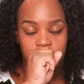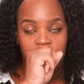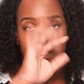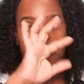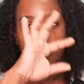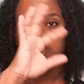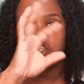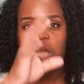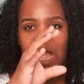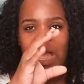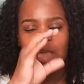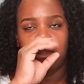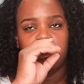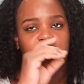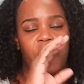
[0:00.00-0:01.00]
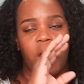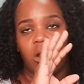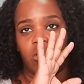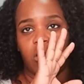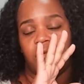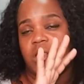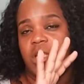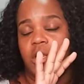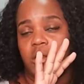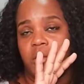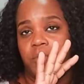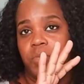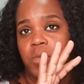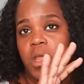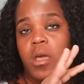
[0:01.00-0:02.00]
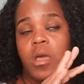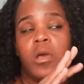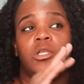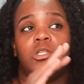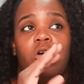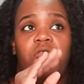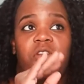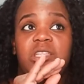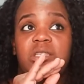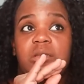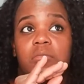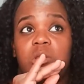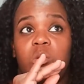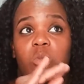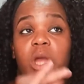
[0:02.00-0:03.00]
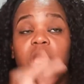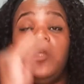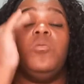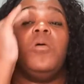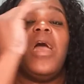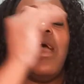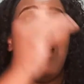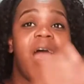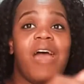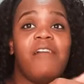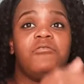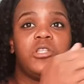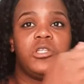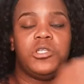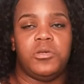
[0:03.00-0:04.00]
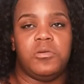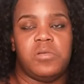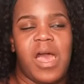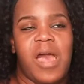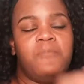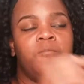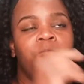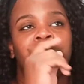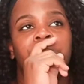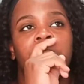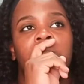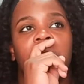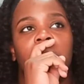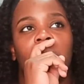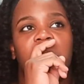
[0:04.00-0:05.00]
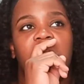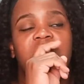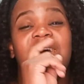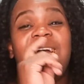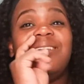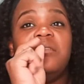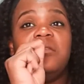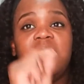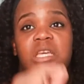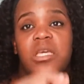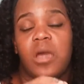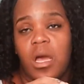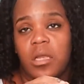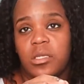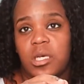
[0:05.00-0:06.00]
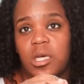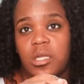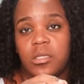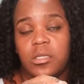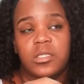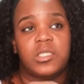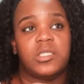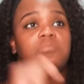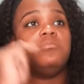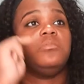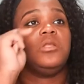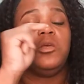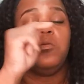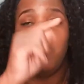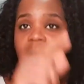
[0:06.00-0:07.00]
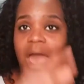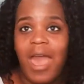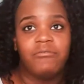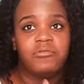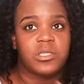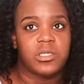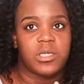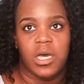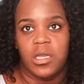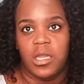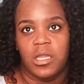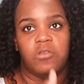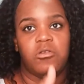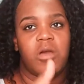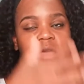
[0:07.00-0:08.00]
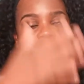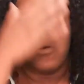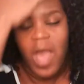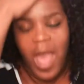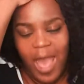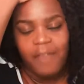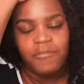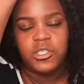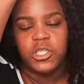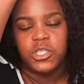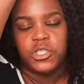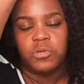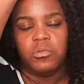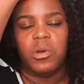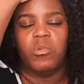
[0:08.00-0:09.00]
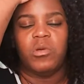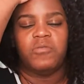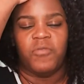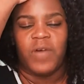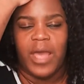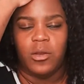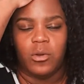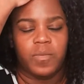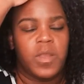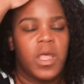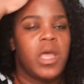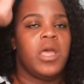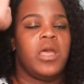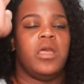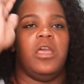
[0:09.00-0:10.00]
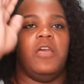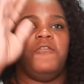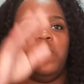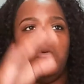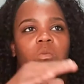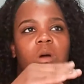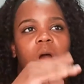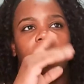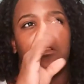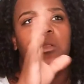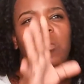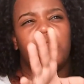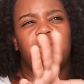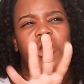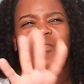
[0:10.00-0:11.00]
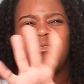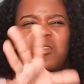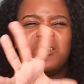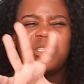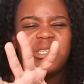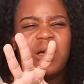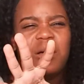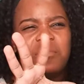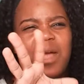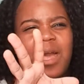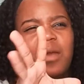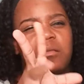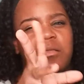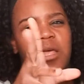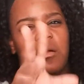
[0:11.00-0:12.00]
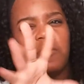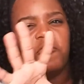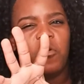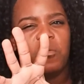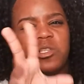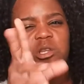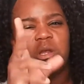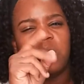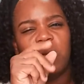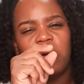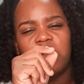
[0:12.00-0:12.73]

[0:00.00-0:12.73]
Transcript: the shine and sparkle of glitter. So if it's something where you have to do that, when it's like neon colors, you have to cut it. You have to do it with vinyl. If you want glow in the dark, there are some like that are formers that are glow in